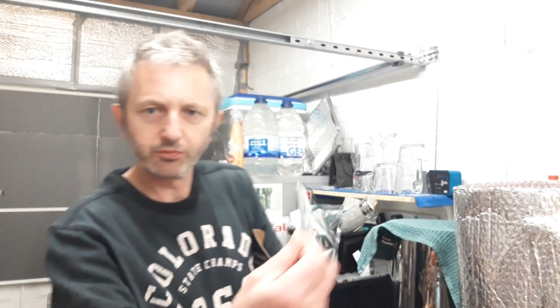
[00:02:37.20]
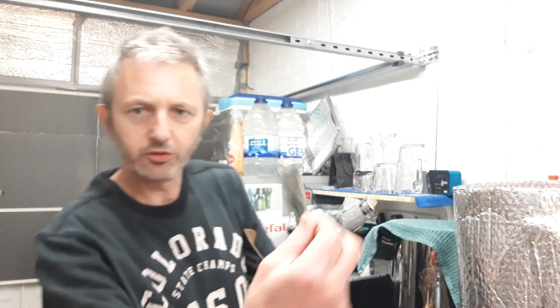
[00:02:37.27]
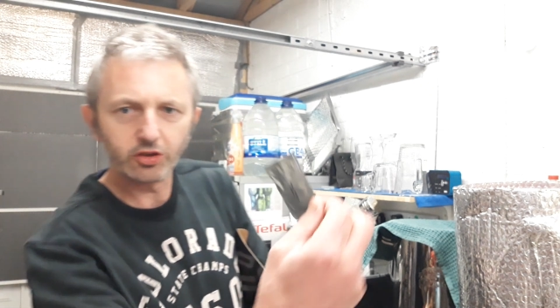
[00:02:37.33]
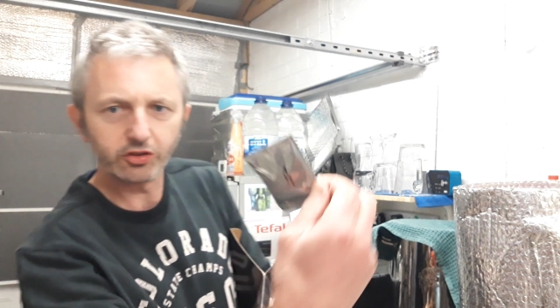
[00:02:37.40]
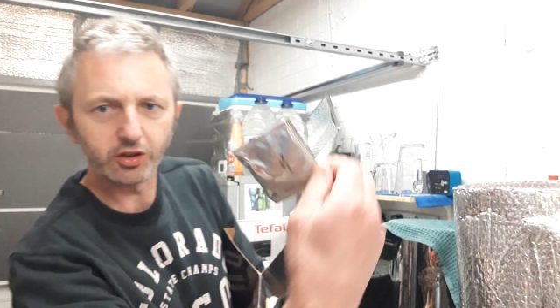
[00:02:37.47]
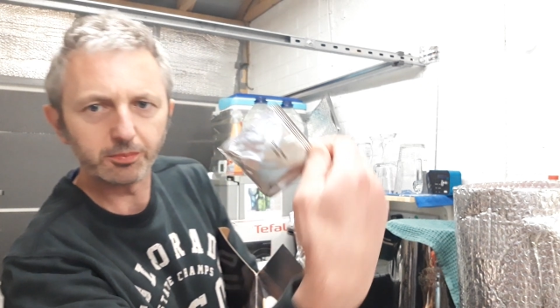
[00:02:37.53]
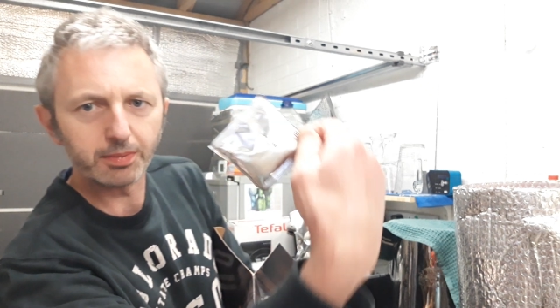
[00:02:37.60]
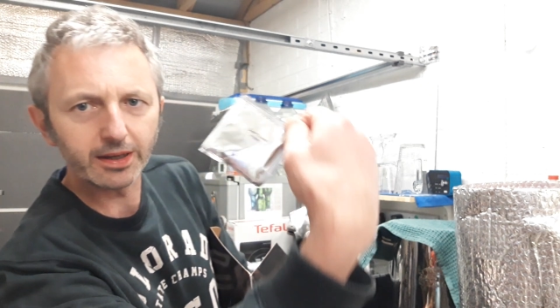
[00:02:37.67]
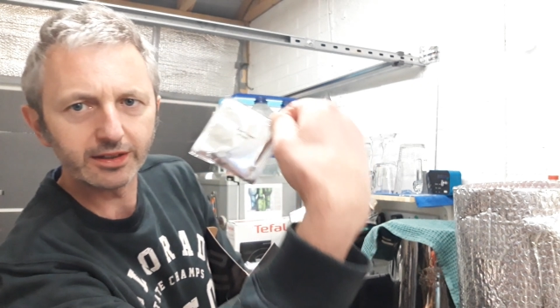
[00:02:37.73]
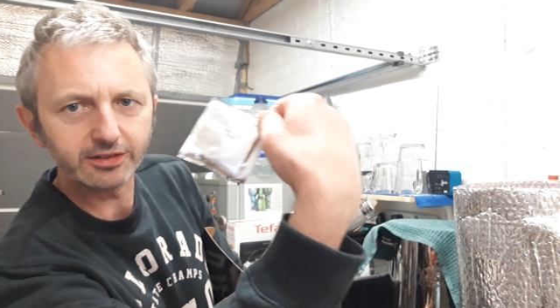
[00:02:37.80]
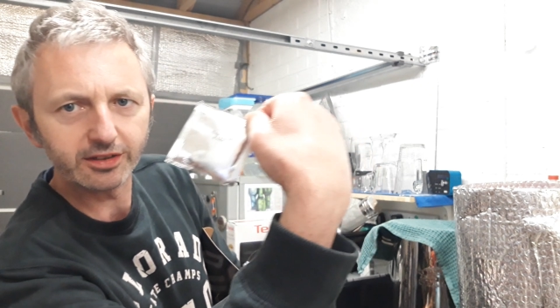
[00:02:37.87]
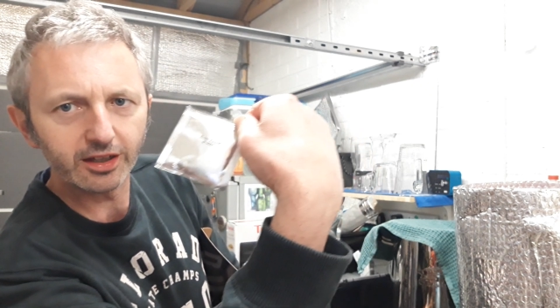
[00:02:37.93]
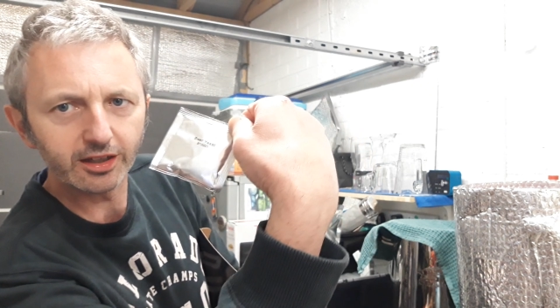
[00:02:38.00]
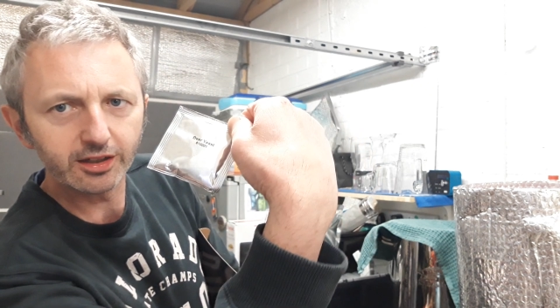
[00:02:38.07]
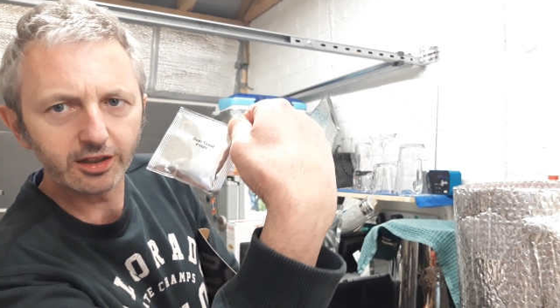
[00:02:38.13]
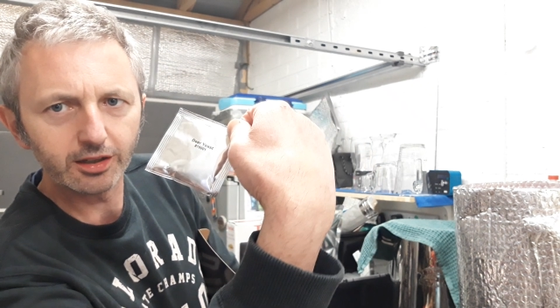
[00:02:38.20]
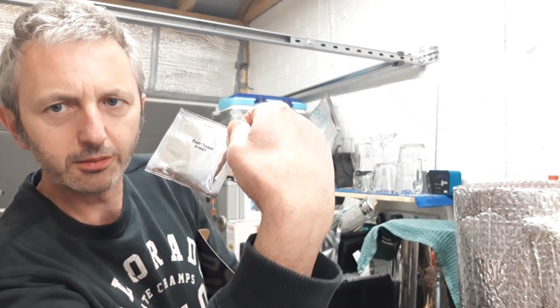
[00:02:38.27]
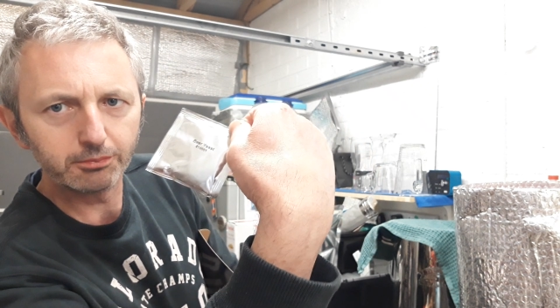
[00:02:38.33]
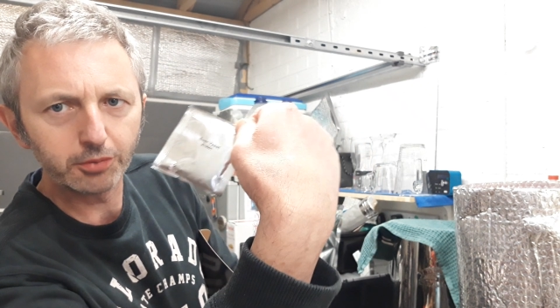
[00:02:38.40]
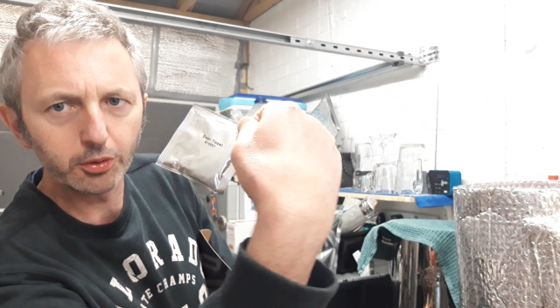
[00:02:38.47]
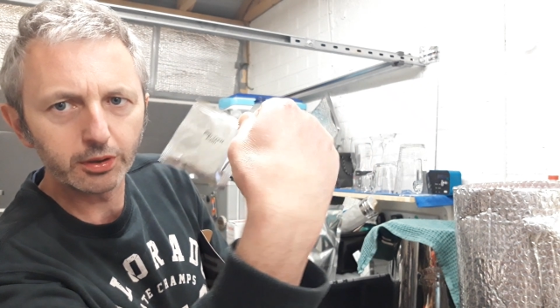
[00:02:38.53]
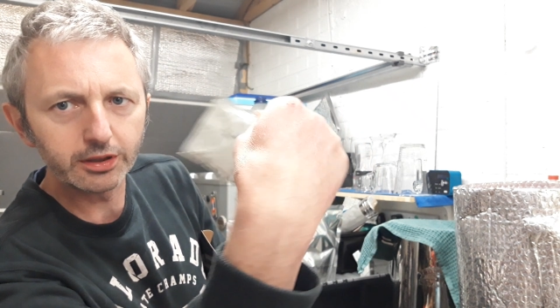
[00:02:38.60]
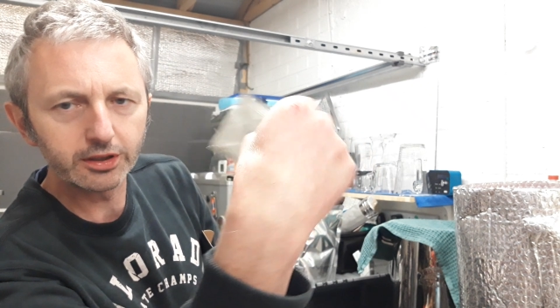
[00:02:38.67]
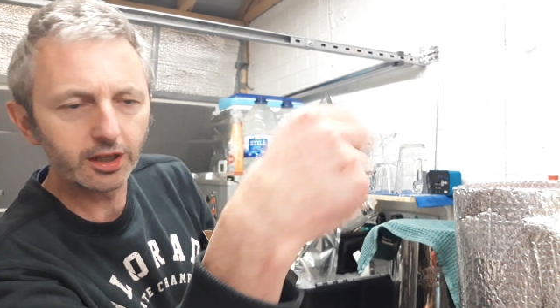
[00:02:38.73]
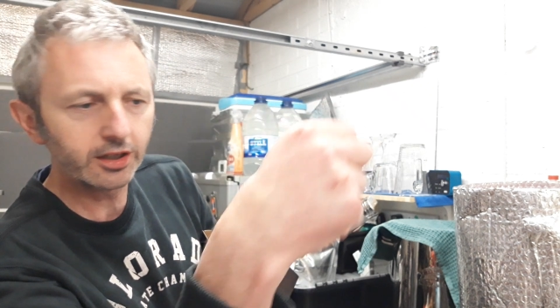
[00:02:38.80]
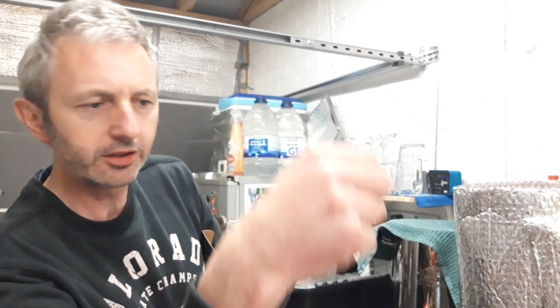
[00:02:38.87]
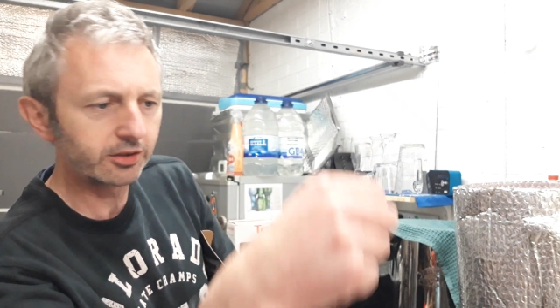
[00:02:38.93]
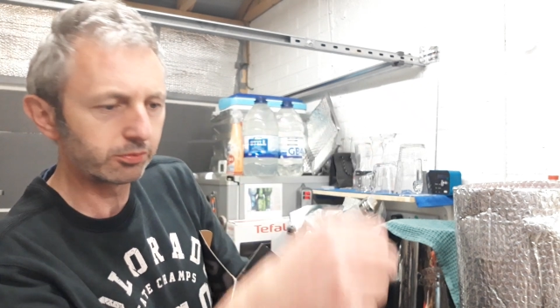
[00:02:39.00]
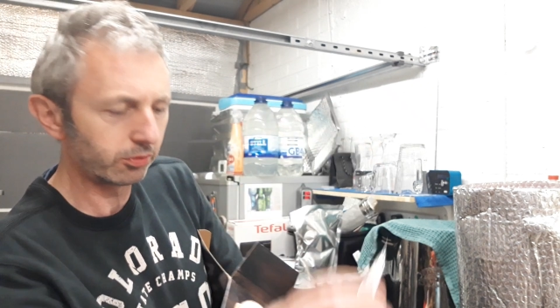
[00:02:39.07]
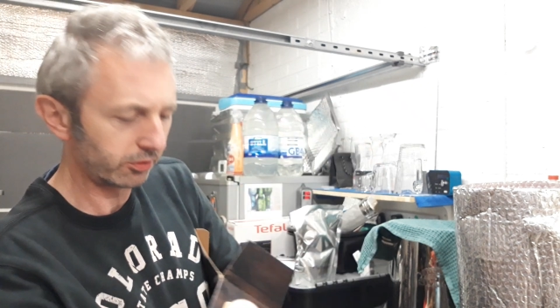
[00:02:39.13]
just a basic brewing
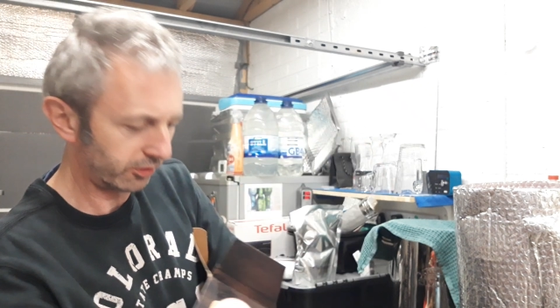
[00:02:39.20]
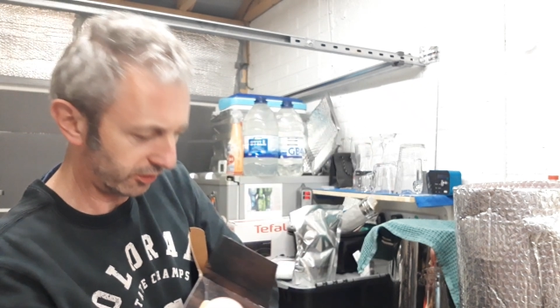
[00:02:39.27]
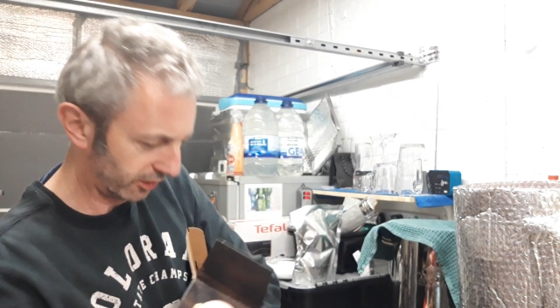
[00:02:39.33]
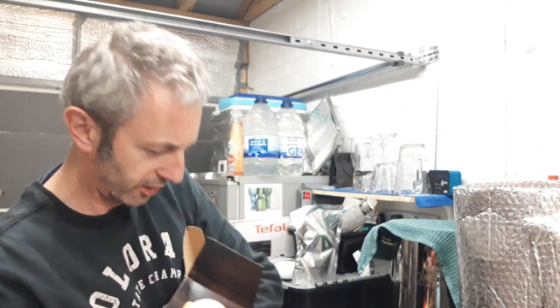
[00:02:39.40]
yeast, but